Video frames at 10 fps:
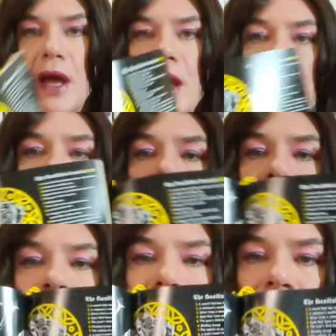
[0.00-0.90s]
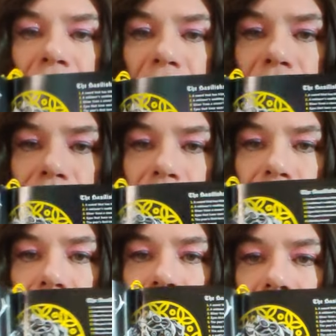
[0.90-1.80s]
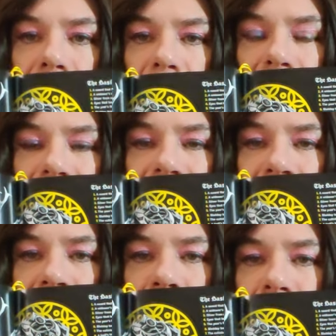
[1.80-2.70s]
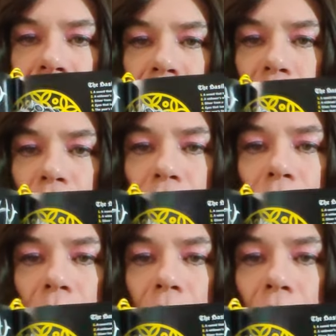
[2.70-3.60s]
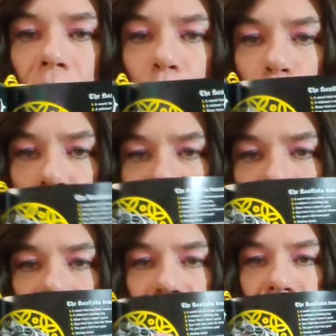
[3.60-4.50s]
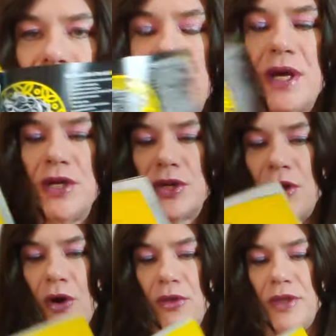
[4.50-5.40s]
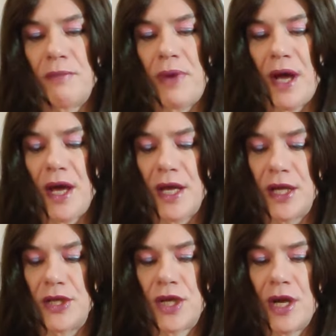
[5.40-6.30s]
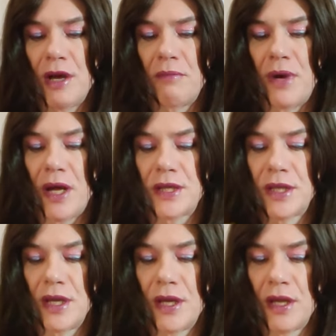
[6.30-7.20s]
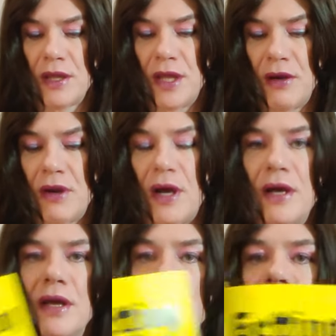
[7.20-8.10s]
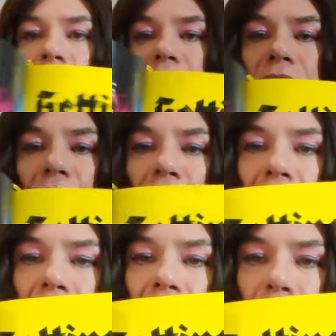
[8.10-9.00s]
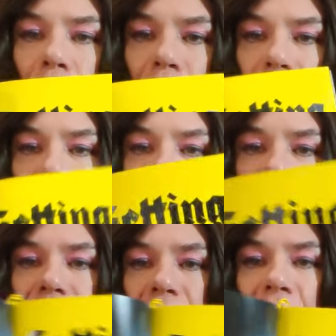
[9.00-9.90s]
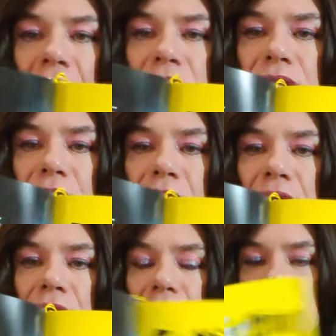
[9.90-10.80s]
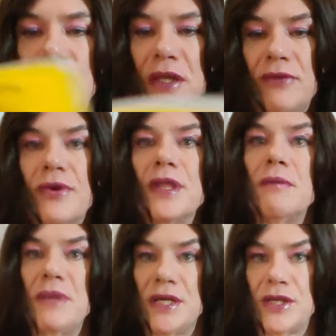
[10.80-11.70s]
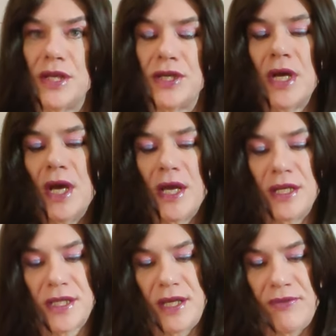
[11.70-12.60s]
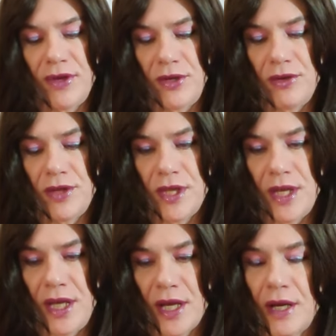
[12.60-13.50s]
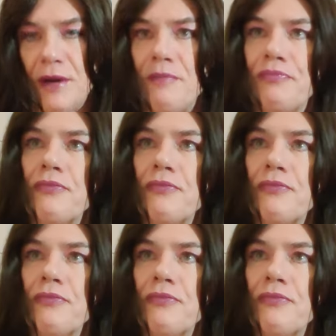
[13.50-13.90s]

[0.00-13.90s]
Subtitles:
like, everything they do, very minimal written information on the page, but the artwork is actually delivering the message. It's giving you the